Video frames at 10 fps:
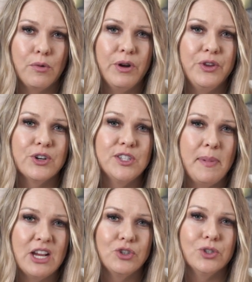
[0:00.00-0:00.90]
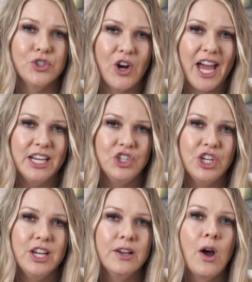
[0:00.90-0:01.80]
with your spatial
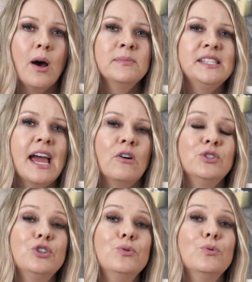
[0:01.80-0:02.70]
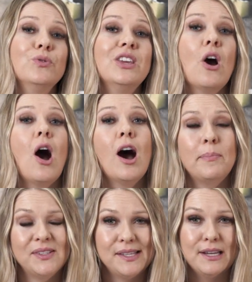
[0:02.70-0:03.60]
strategy comes down to the
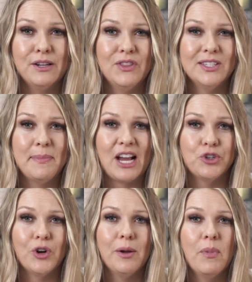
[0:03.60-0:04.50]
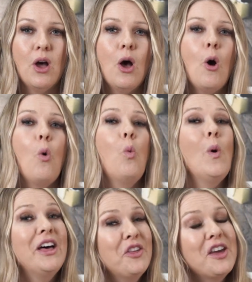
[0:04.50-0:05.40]
opposite end of the spectrum.
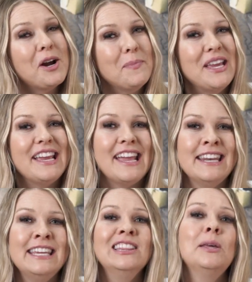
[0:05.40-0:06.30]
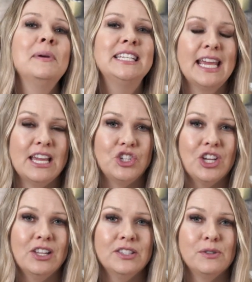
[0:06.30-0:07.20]
Will there be any
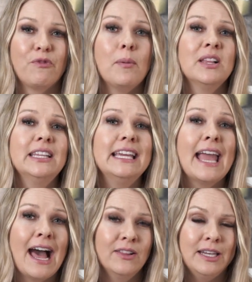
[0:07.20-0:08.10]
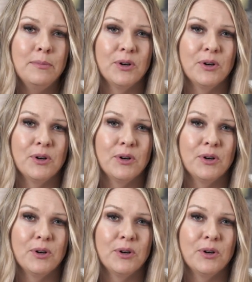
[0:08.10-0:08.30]
limitations from a legality